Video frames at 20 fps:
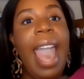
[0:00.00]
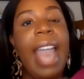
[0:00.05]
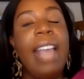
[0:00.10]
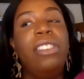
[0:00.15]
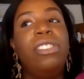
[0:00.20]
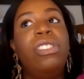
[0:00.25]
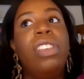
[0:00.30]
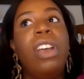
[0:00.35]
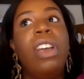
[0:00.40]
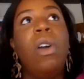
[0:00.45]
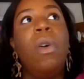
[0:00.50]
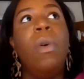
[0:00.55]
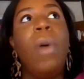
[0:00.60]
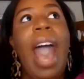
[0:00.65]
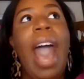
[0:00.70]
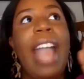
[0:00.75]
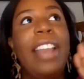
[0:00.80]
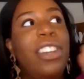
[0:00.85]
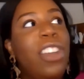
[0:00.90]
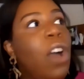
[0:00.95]
And
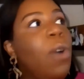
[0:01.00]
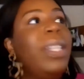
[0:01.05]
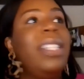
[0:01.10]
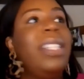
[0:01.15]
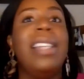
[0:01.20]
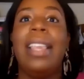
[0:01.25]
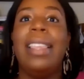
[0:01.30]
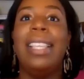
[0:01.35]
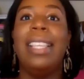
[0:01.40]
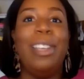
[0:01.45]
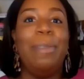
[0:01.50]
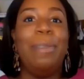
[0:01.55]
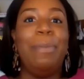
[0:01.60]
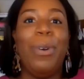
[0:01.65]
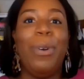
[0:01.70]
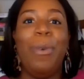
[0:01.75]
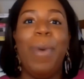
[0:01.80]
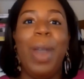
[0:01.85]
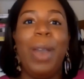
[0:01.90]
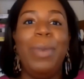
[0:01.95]
so I know it's not the
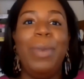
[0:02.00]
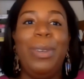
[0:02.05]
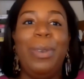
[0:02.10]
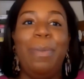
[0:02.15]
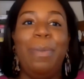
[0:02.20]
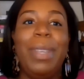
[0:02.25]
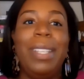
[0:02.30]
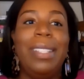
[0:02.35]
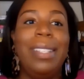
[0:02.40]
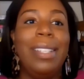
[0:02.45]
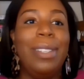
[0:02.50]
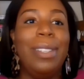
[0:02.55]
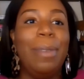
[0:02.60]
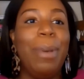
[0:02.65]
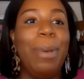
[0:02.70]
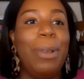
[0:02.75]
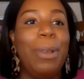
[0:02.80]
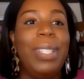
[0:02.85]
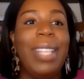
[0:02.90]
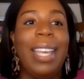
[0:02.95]
typical way we do business
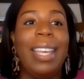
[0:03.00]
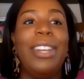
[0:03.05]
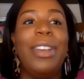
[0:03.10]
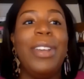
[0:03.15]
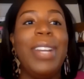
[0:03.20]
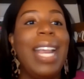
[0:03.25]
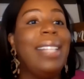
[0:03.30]
in post-secondary,